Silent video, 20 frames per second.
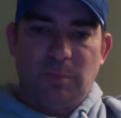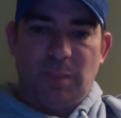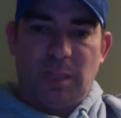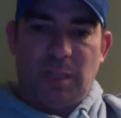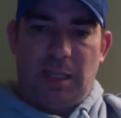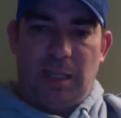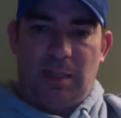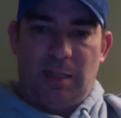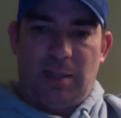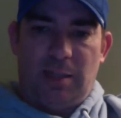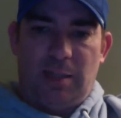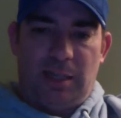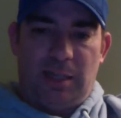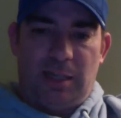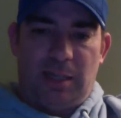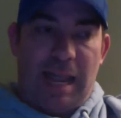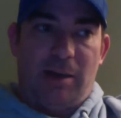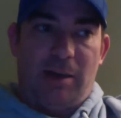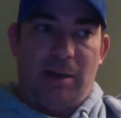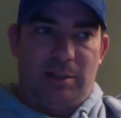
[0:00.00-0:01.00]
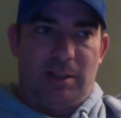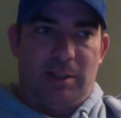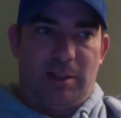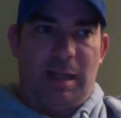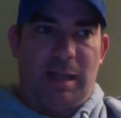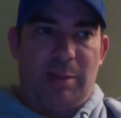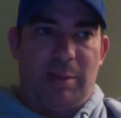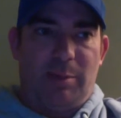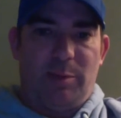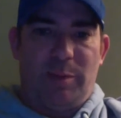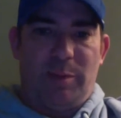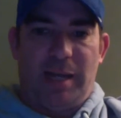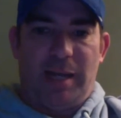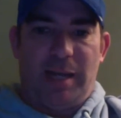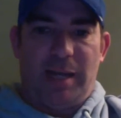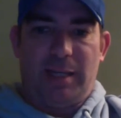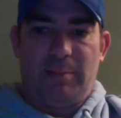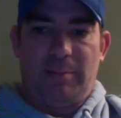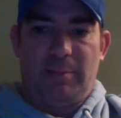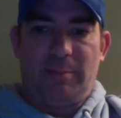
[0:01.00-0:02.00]
now is the time to buy
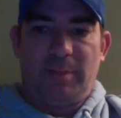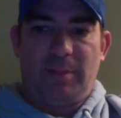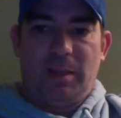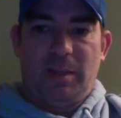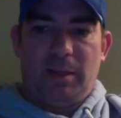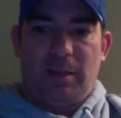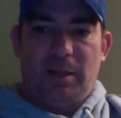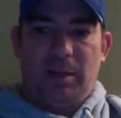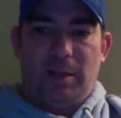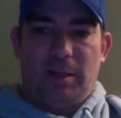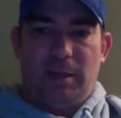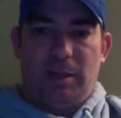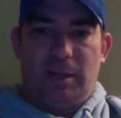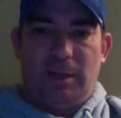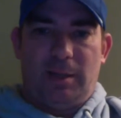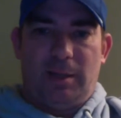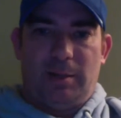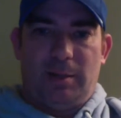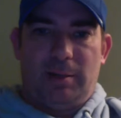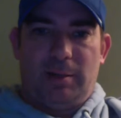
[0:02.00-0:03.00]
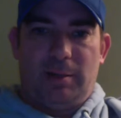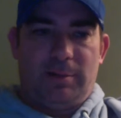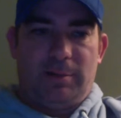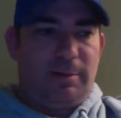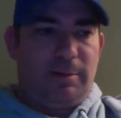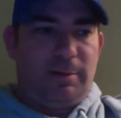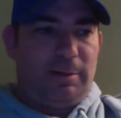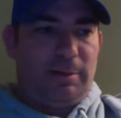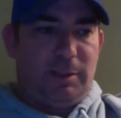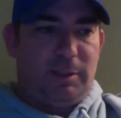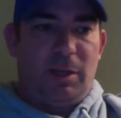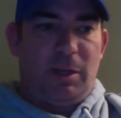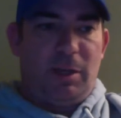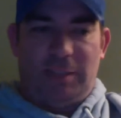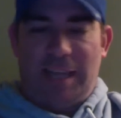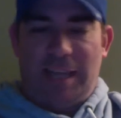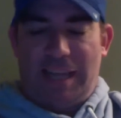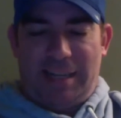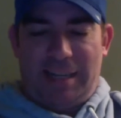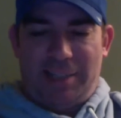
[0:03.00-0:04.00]
him. And
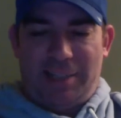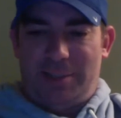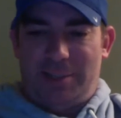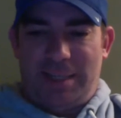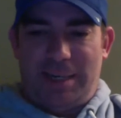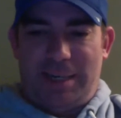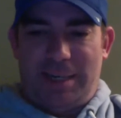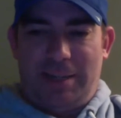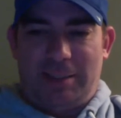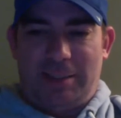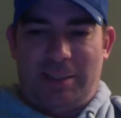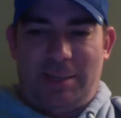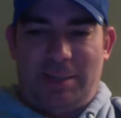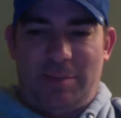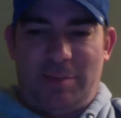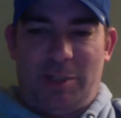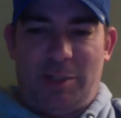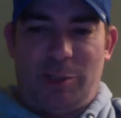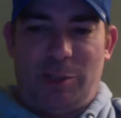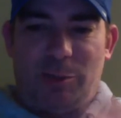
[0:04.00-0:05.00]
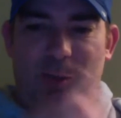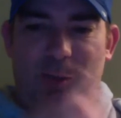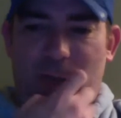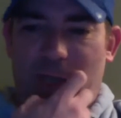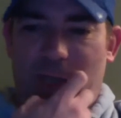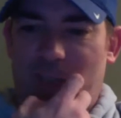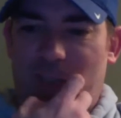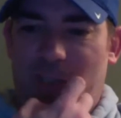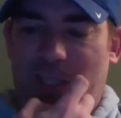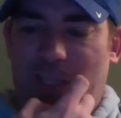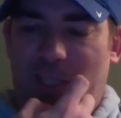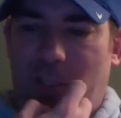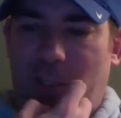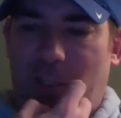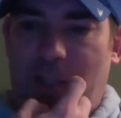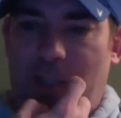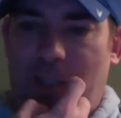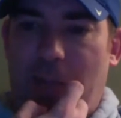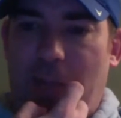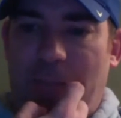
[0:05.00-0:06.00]
like you said, give me 2 more years and then
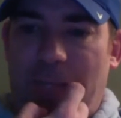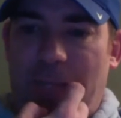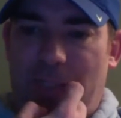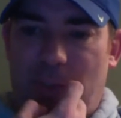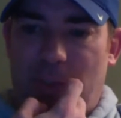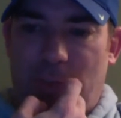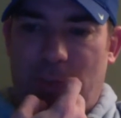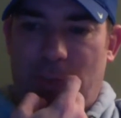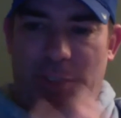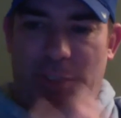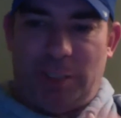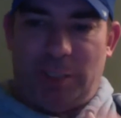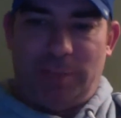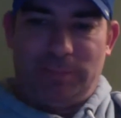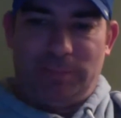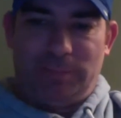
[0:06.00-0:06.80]
I'll buy Jordy.